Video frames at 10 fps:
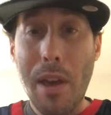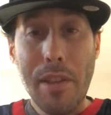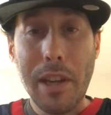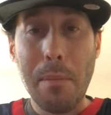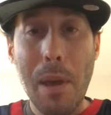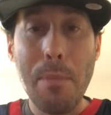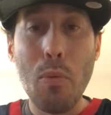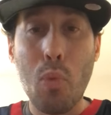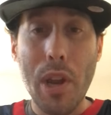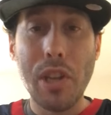that can maybe
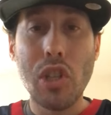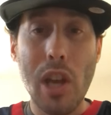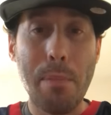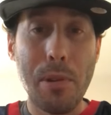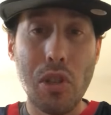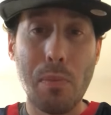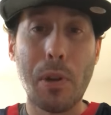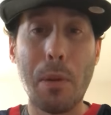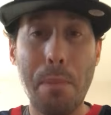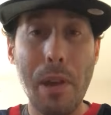win a championship or
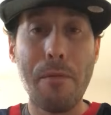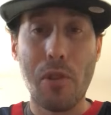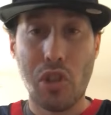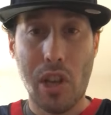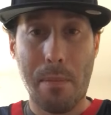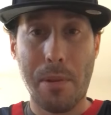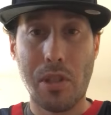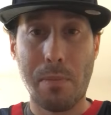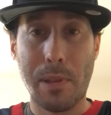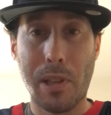compete for a
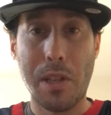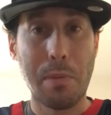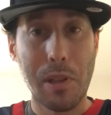championship at least,